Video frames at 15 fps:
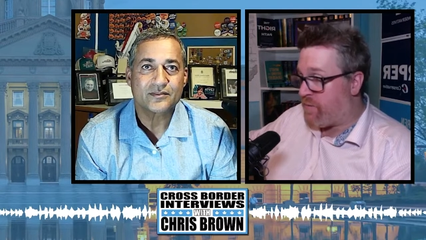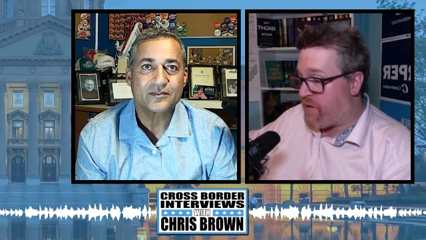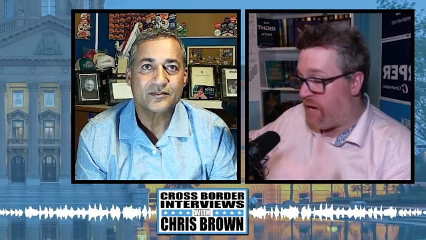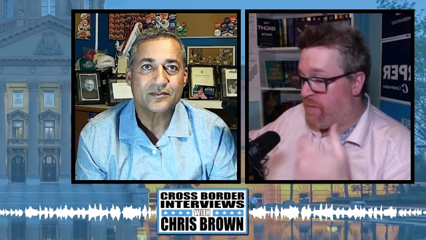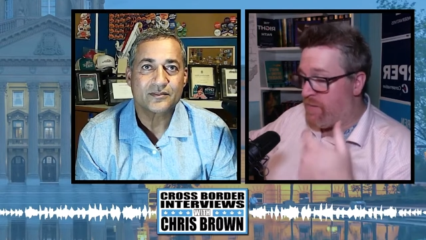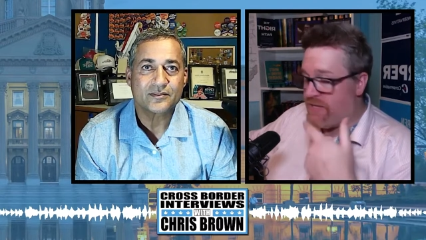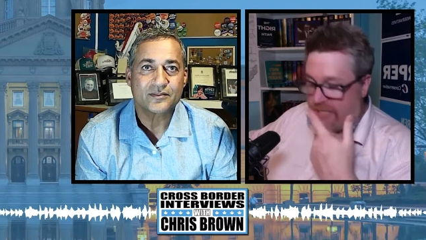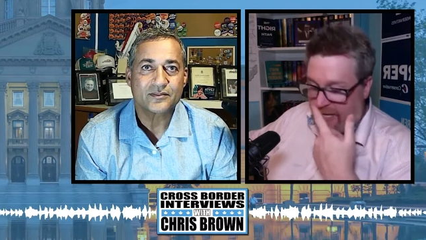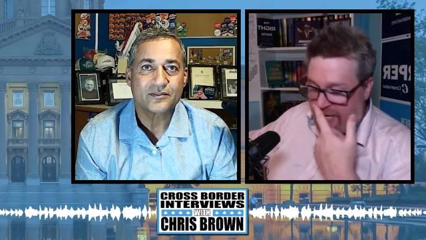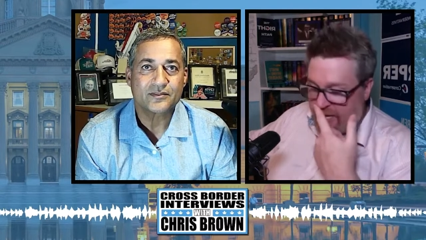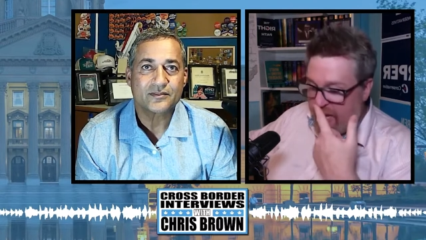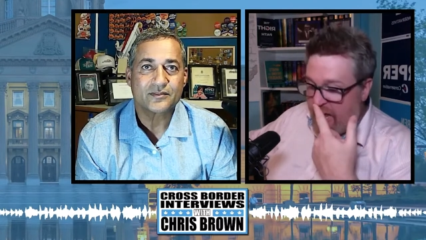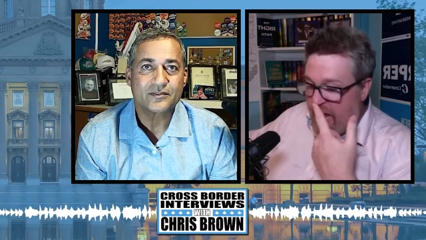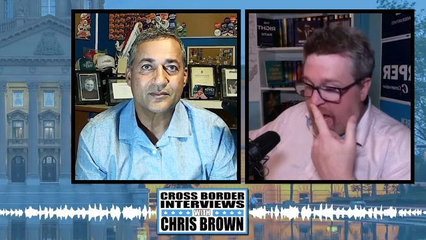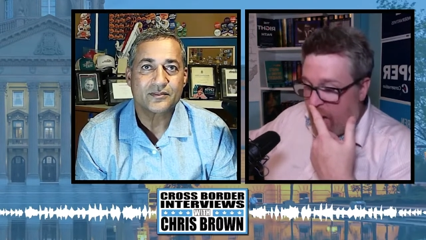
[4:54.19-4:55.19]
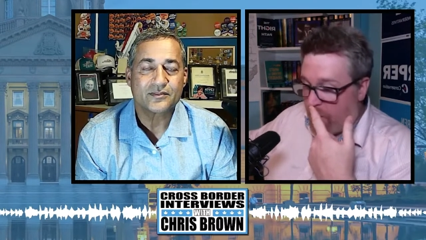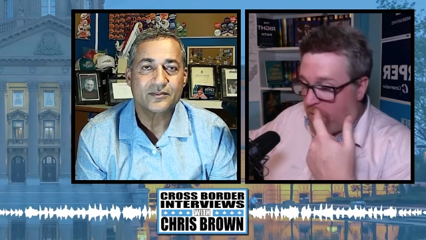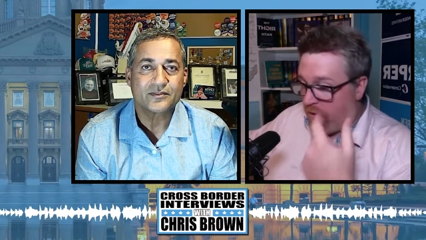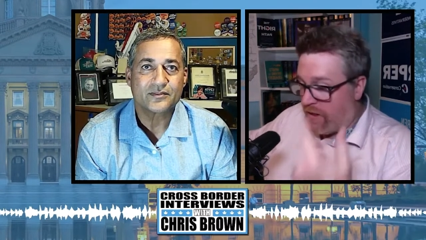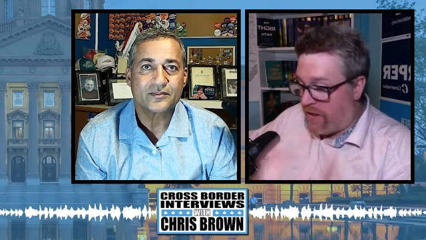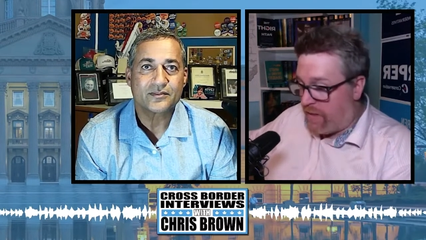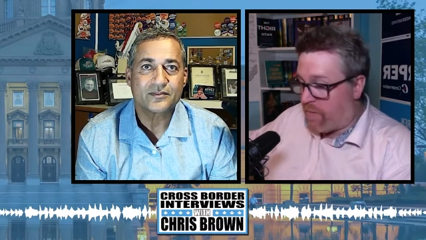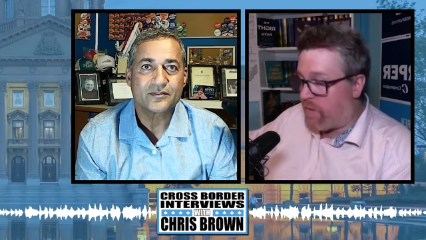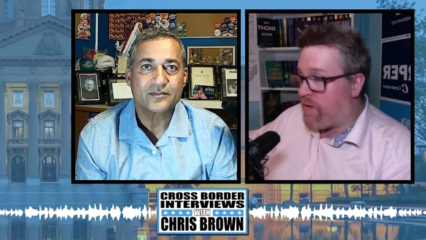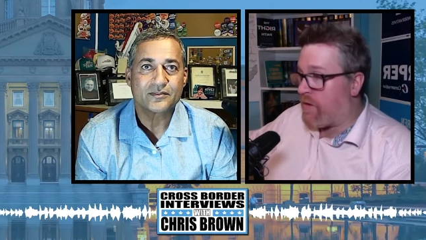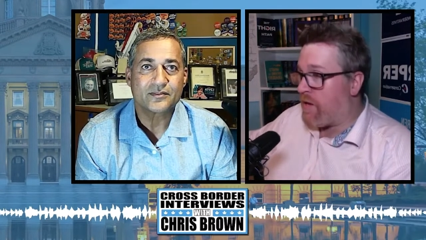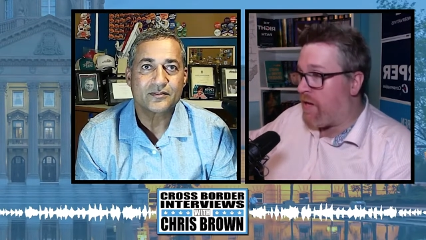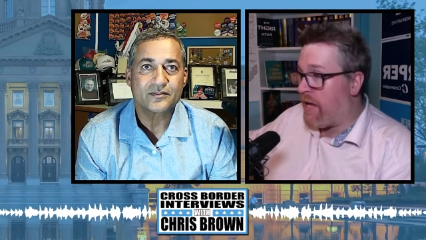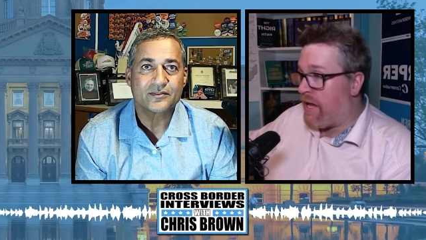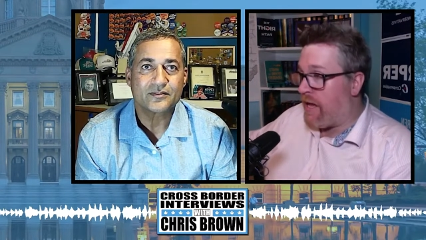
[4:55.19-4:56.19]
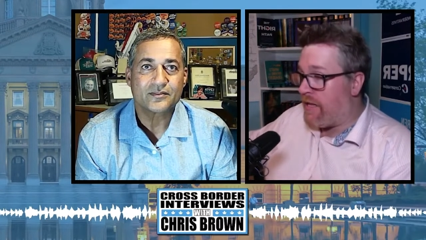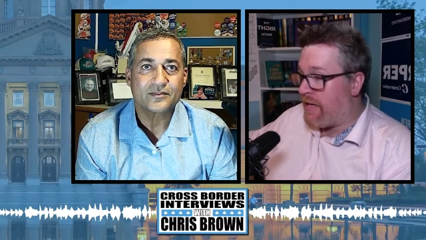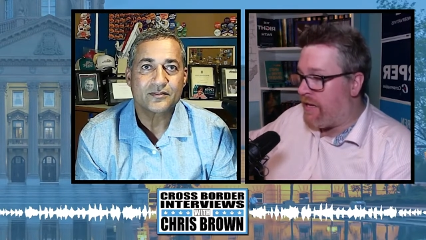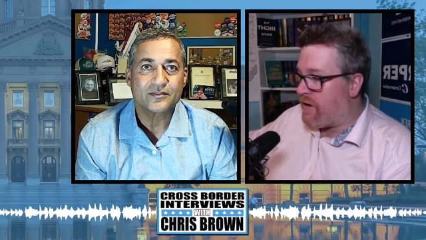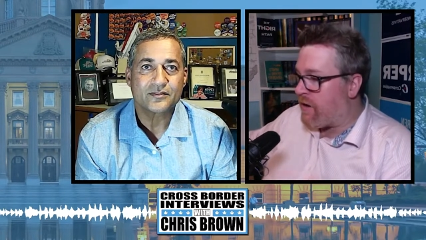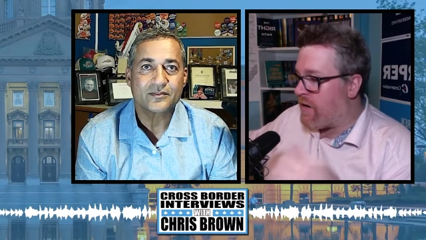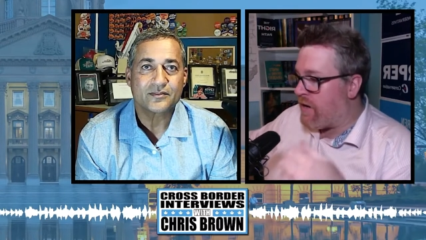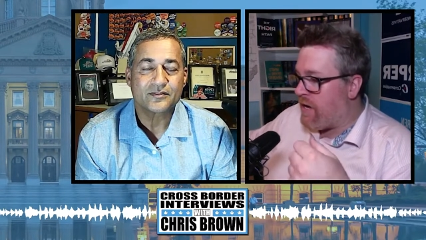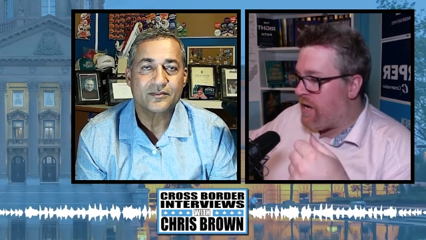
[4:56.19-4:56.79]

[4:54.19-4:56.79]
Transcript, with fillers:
Speaker 1: time as the Alberta Liberal uh, leader.